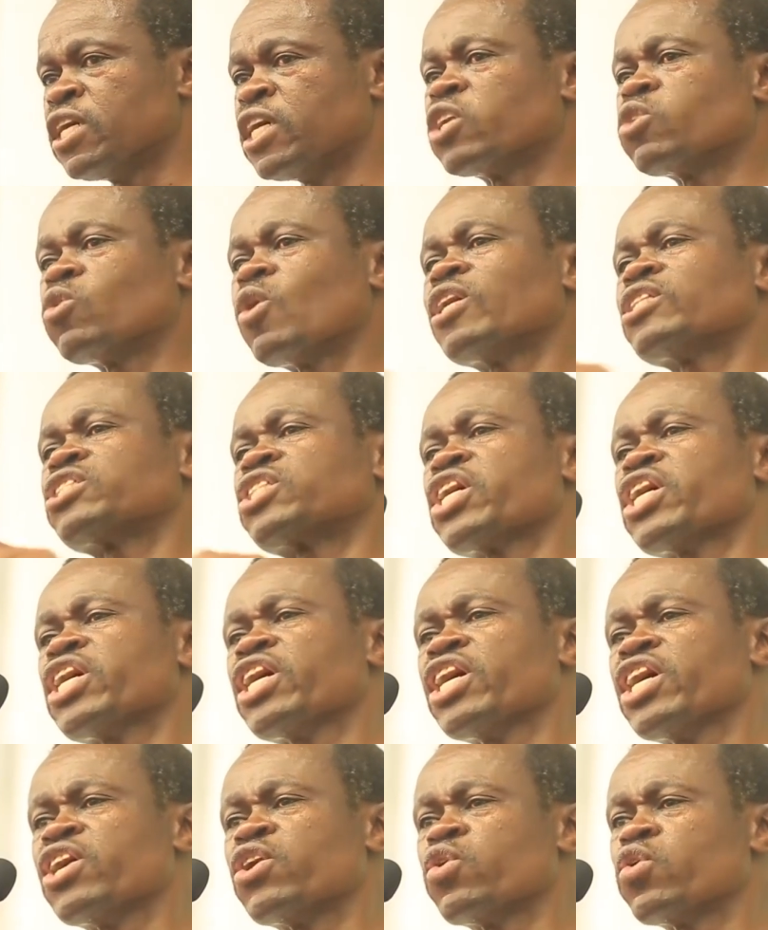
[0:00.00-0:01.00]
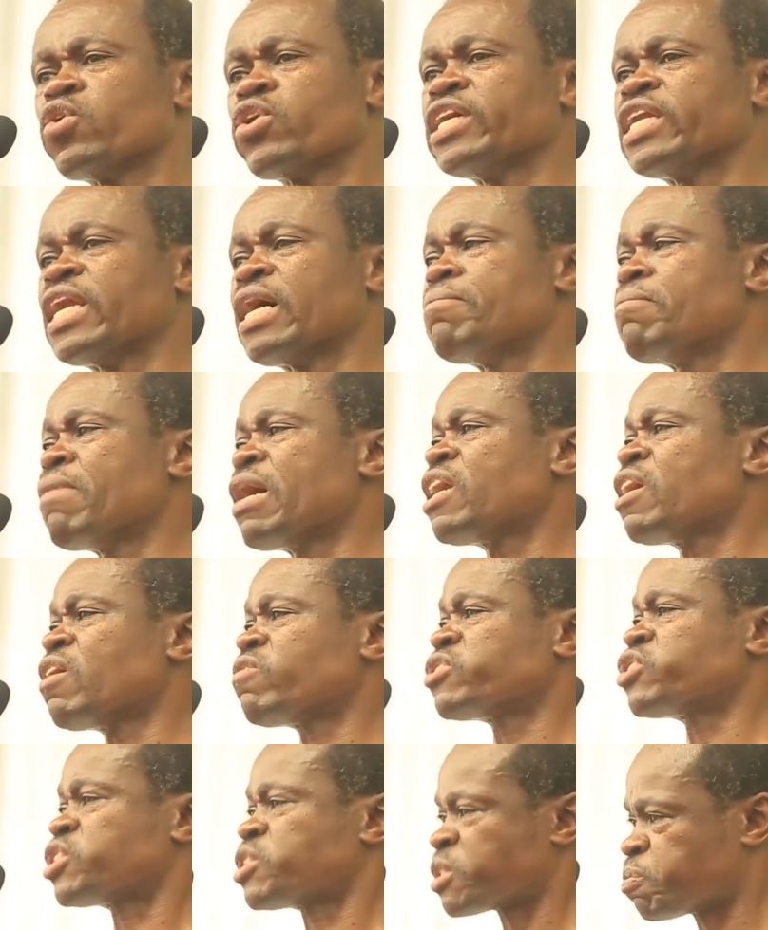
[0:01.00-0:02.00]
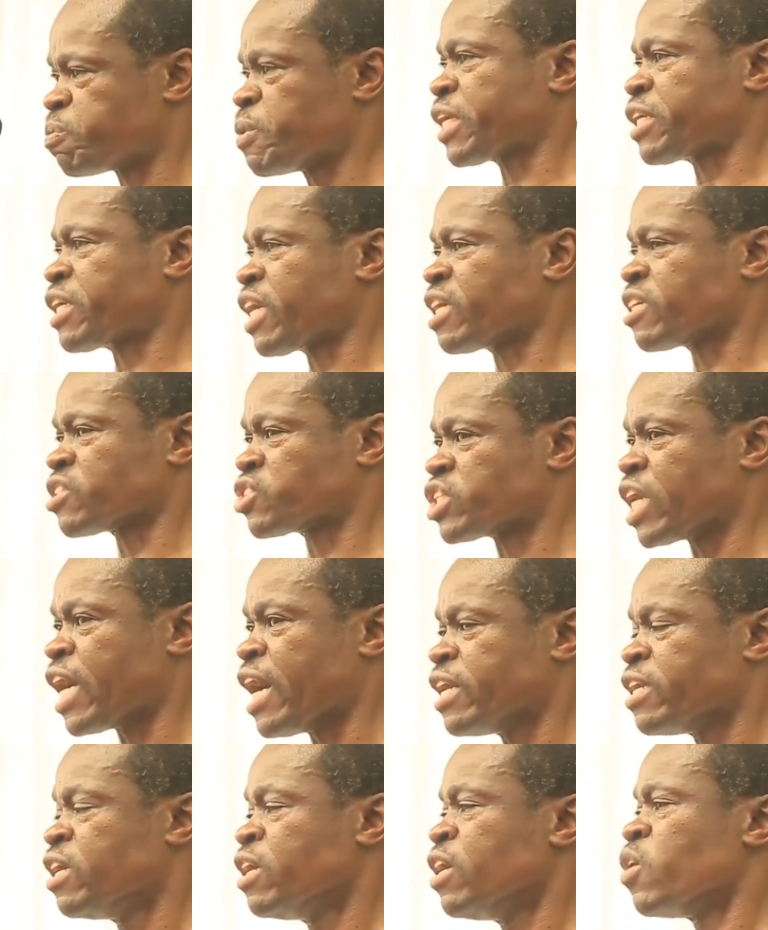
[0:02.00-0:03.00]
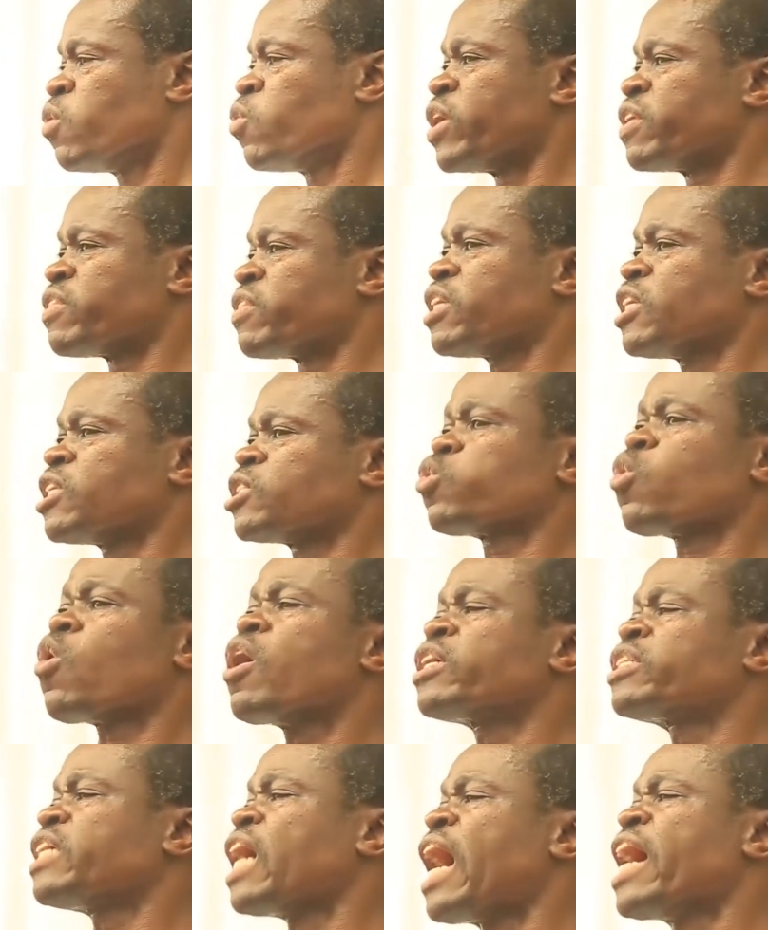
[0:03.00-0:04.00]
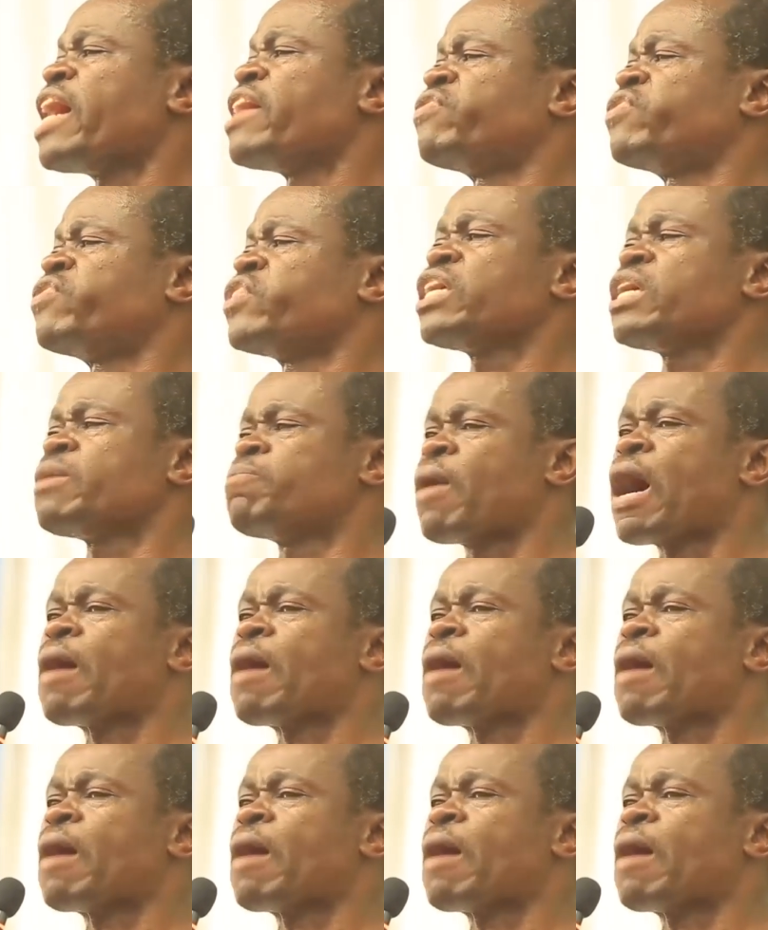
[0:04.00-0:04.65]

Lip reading: It was he who, in a manner of speaking, said, "With this water I thee